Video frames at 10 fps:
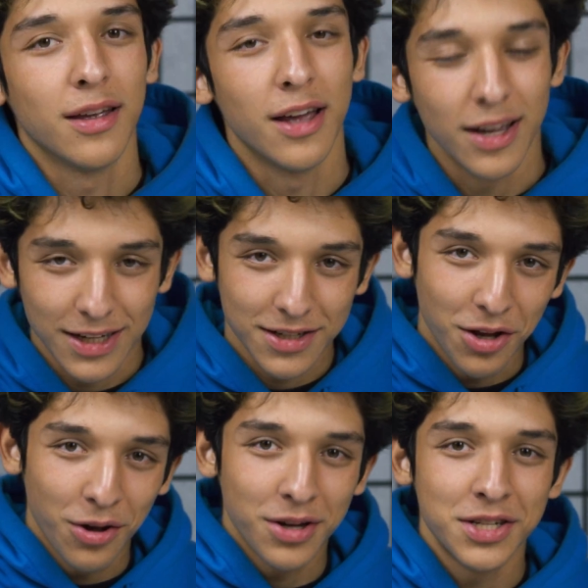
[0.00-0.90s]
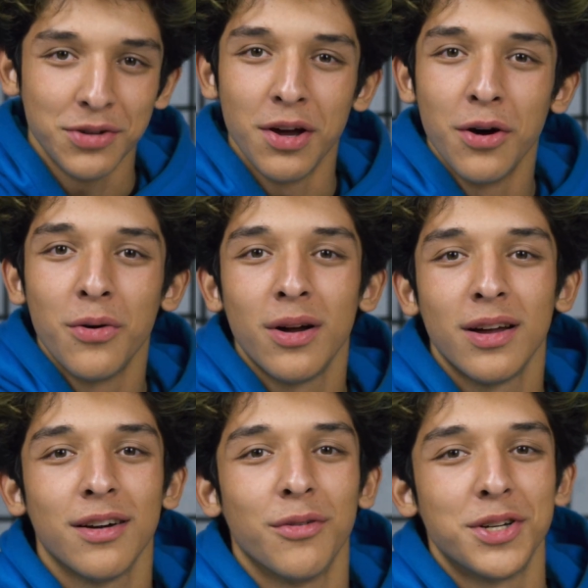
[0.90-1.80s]
As long as you know
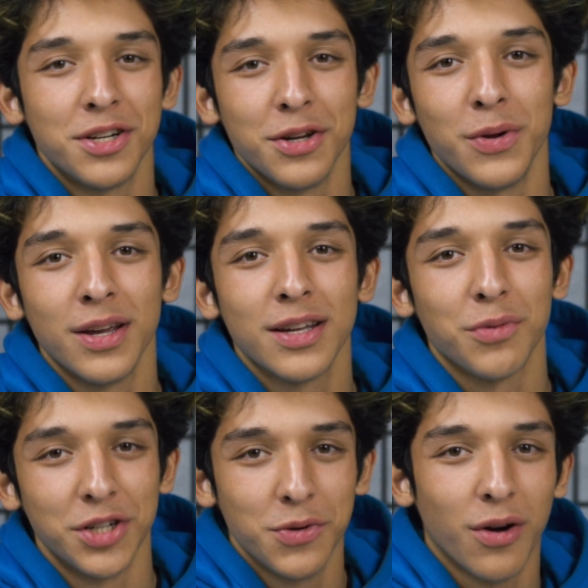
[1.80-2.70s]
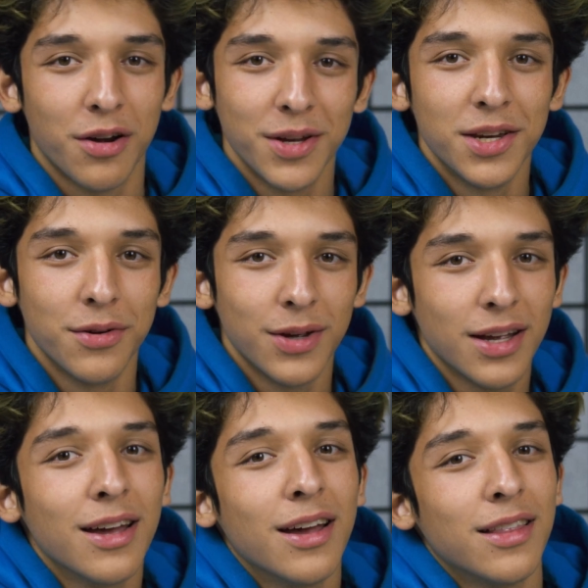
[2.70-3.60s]
what you're doing is what you want to be
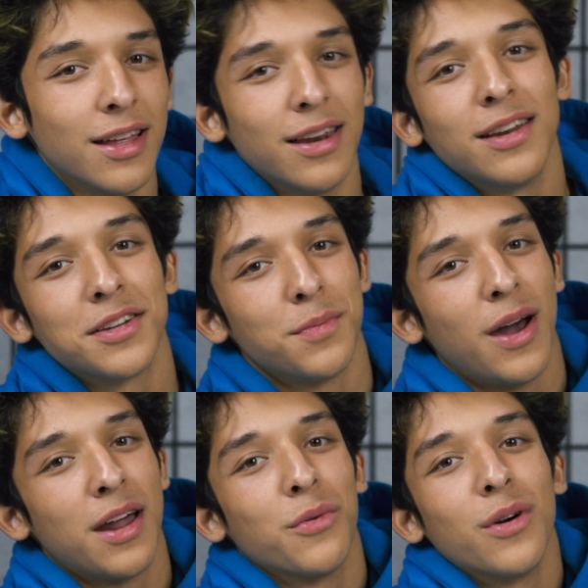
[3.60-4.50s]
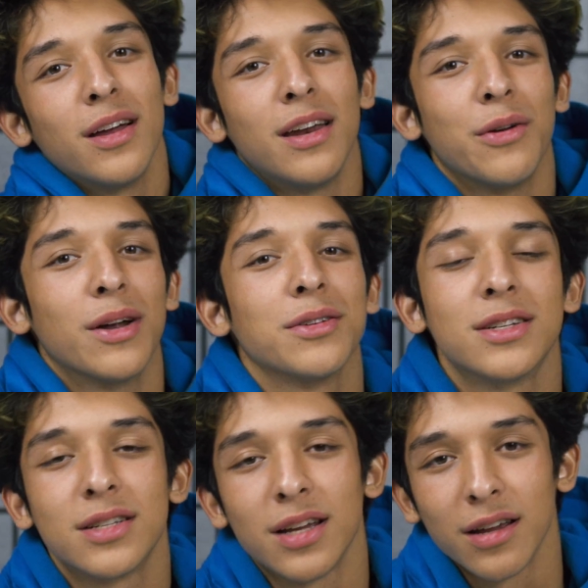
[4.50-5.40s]
doing, then it doesn't matter what anyone else
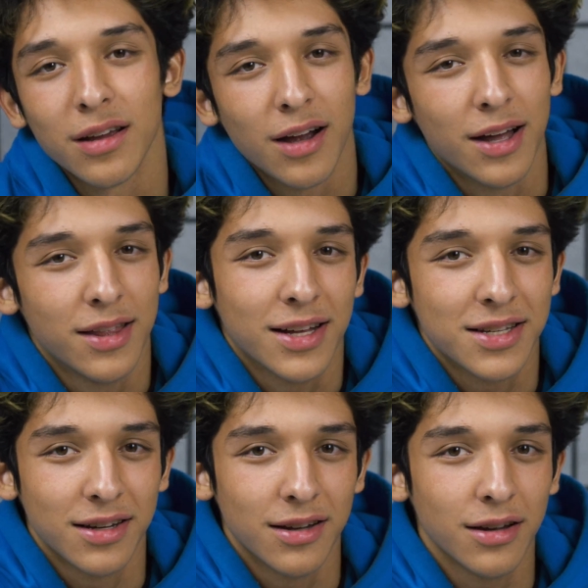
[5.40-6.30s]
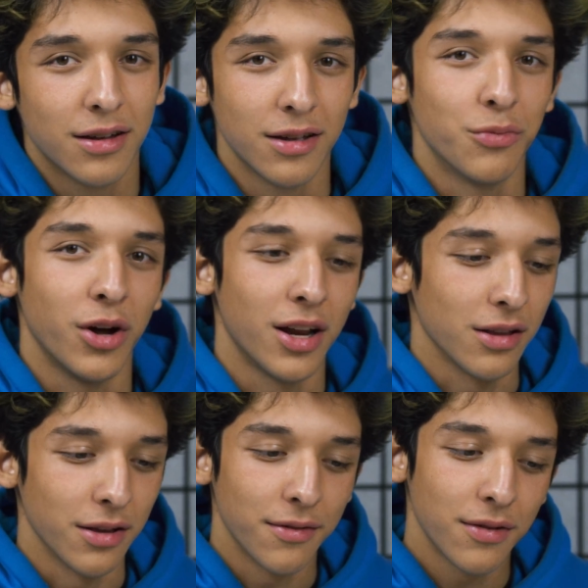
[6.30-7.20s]
is saying. I think that's a good way to
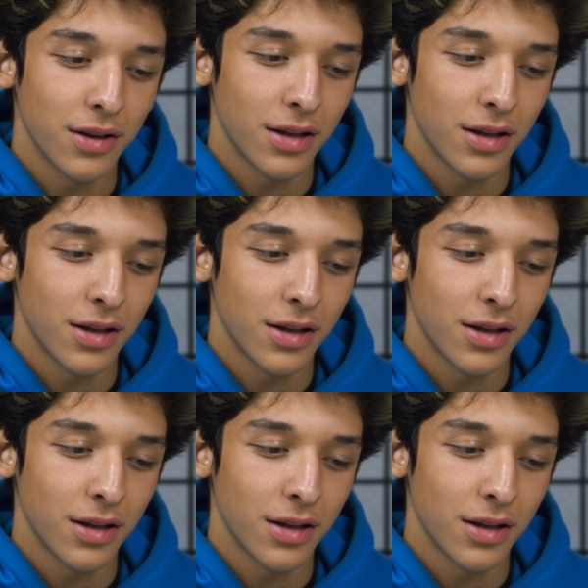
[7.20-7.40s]
live.